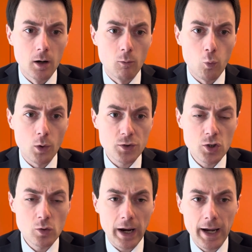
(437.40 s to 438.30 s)
Once
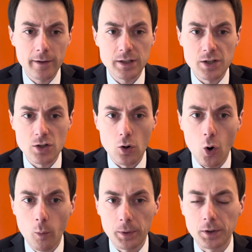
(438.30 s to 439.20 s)
you have this
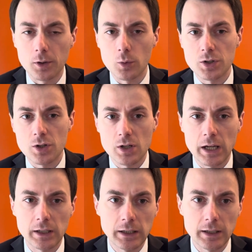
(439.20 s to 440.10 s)
opener, which is
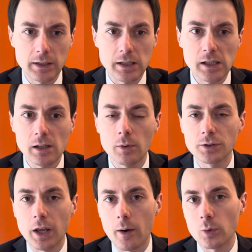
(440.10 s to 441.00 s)
kind of like the email
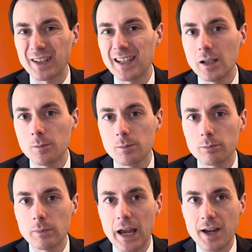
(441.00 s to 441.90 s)
that I would keep
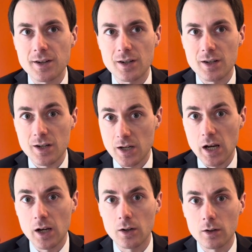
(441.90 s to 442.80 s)
as
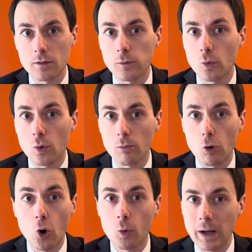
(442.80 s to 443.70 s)
standard for
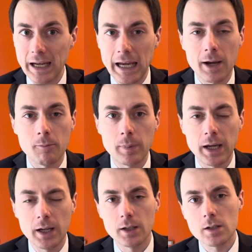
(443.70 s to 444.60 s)
all my
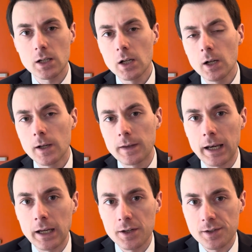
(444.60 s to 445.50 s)
campaigns, then
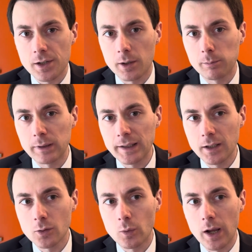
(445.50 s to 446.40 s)
I can start playing
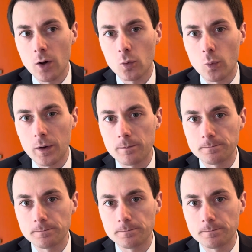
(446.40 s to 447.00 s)
around with